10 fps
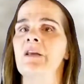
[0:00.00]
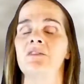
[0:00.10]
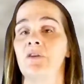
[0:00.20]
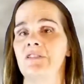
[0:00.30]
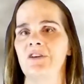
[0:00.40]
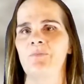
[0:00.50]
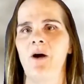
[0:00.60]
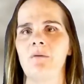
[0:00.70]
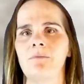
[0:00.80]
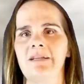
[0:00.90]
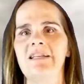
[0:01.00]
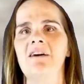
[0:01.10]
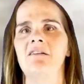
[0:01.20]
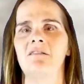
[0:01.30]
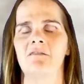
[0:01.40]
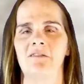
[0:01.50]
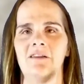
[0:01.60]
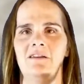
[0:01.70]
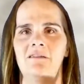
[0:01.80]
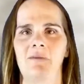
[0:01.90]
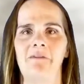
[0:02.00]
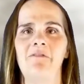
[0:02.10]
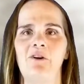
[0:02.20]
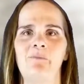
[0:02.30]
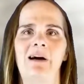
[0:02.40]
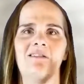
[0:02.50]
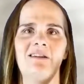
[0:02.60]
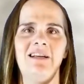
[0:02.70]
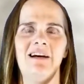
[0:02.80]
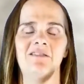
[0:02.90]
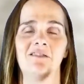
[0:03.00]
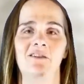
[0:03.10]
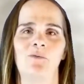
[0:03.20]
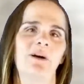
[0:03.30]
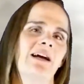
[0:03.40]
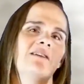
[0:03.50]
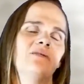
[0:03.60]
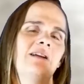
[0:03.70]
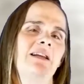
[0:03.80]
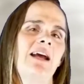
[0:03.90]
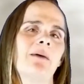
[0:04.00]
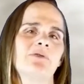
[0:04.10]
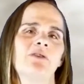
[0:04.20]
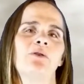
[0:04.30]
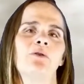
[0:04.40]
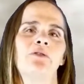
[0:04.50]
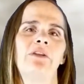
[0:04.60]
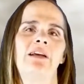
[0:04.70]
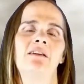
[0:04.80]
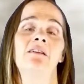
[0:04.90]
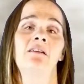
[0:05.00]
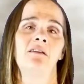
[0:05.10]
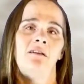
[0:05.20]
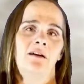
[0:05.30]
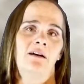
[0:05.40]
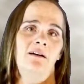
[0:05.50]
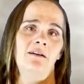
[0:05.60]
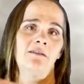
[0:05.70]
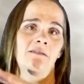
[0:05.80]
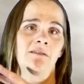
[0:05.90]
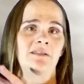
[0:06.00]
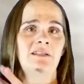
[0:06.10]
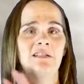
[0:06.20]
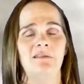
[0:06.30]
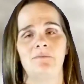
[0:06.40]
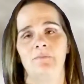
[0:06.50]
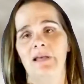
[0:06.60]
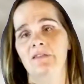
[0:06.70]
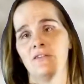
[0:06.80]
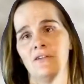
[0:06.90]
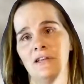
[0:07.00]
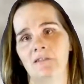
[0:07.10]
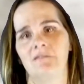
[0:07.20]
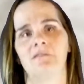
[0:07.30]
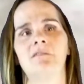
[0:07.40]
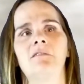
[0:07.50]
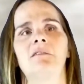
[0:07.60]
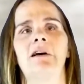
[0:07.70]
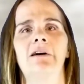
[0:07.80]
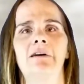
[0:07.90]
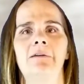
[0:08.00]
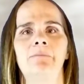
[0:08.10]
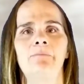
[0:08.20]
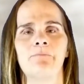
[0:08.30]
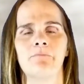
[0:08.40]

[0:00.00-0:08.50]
So as you could probably tell, the my phone battery died during the workout, so I didn't capture the whole thing. Uh, sped through it. Um,